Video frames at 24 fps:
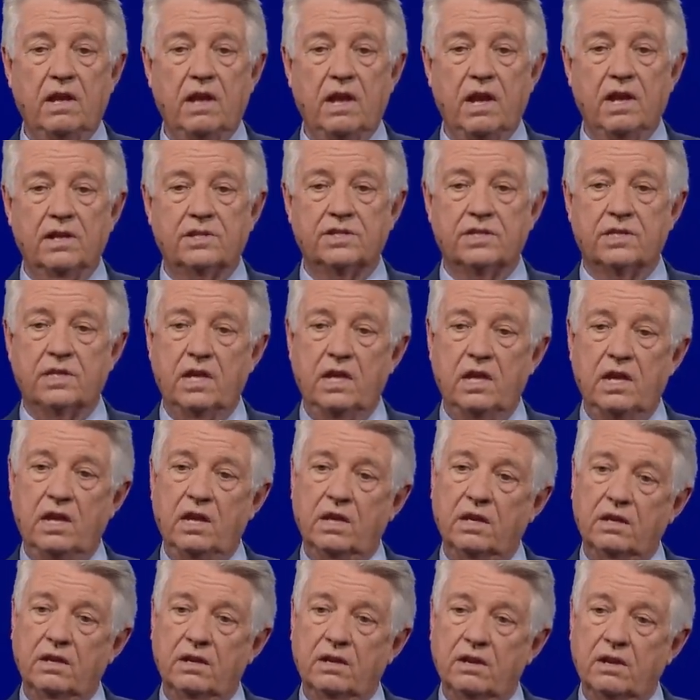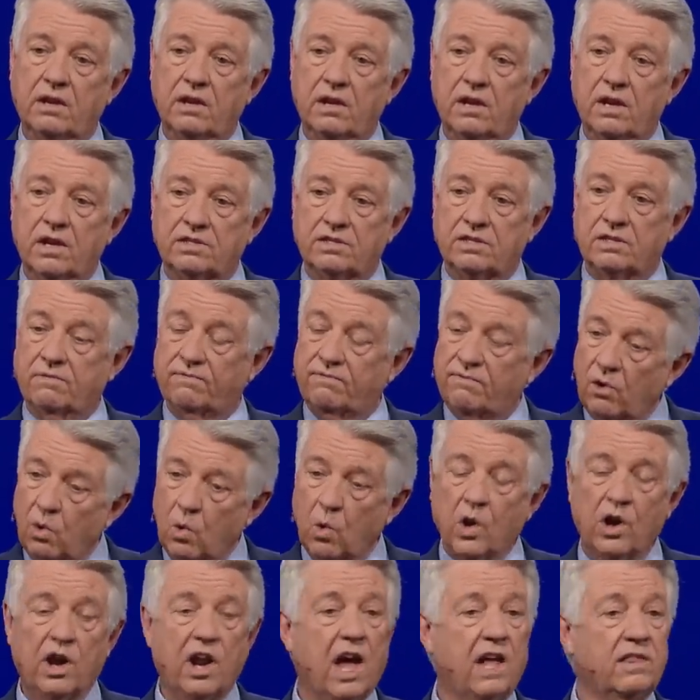is the, it's the
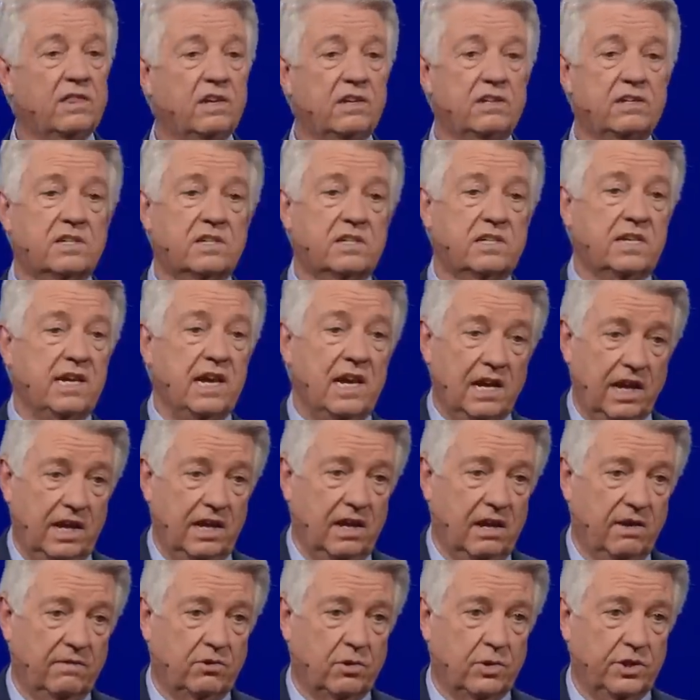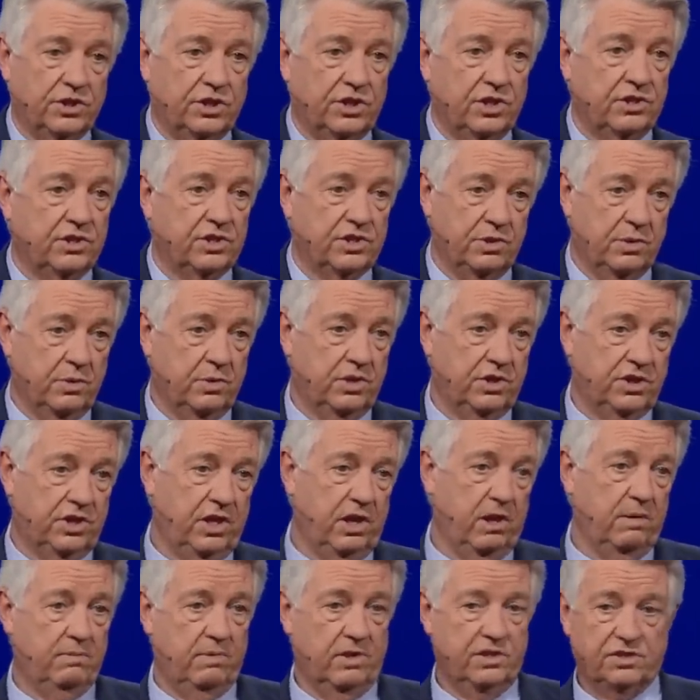floor, not the ceiling of Christian
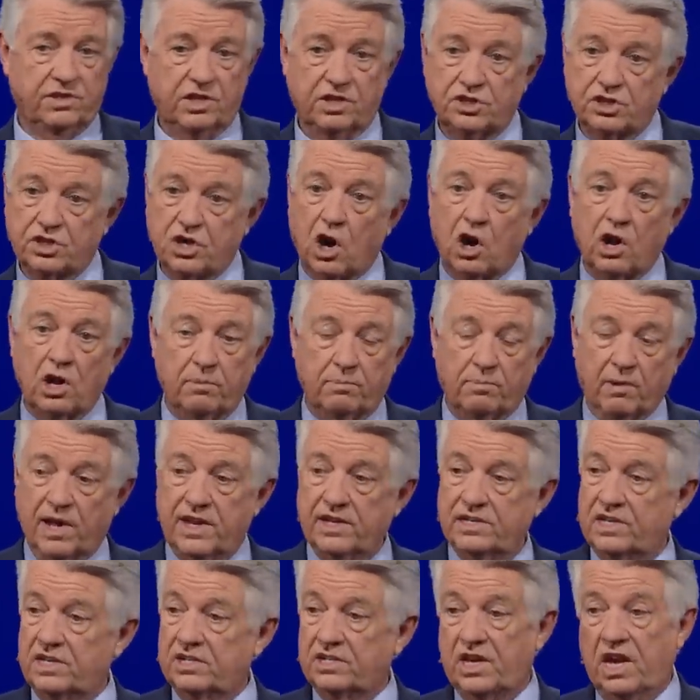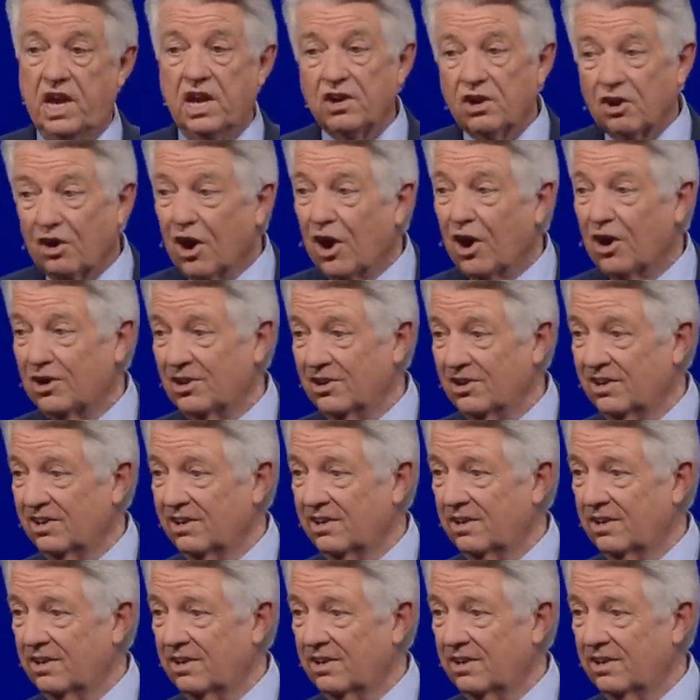stewardship. It's the starting place, it's kindergarten.